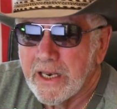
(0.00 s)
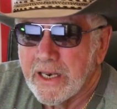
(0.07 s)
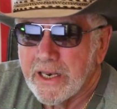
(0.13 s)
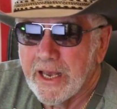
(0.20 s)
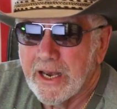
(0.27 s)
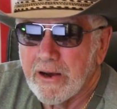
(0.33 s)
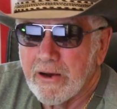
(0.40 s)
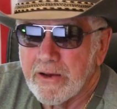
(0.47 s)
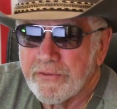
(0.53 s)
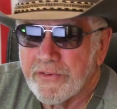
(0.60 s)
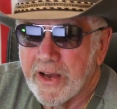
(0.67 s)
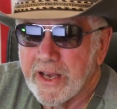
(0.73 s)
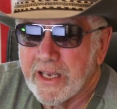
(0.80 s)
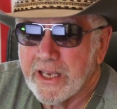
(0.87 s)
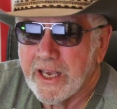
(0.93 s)
Now, if
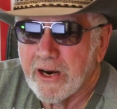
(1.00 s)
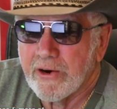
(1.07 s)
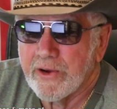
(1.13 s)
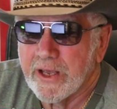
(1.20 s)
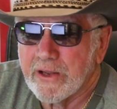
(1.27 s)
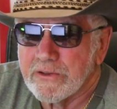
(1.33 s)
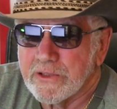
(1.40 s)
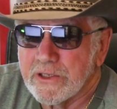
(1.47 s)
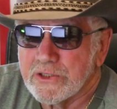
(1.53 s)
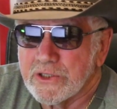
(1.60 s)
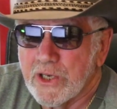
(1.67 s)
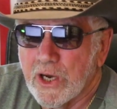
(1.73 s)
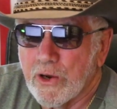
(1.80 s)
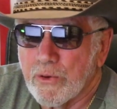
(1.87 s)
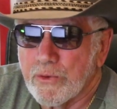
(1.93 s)
I carry out
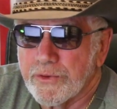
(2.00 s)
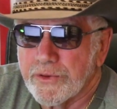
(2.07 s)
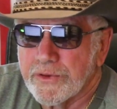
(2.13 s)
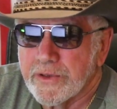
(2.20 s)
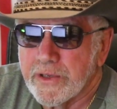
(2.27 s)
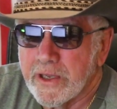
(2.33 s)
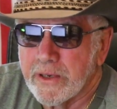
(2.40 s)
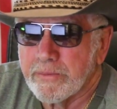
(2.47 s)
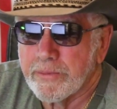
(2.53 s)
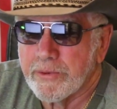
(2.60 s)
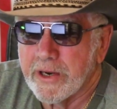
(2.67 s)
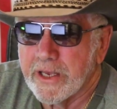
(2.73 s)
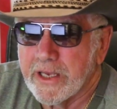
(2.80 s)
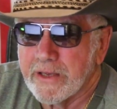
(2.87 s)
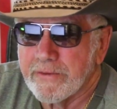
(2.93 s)
this oath and
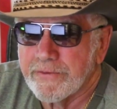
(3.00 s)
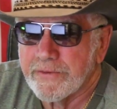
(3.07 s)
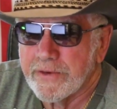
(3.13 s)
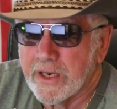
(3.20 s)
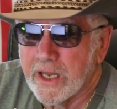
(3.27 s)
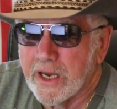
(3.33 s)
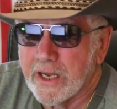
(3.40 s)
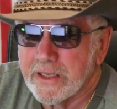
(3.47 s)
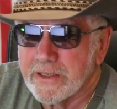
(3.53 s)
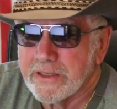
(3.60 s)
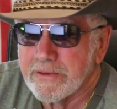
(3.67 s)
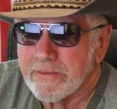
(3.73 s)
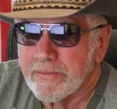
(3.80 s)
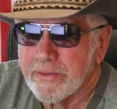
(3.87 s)
break it not,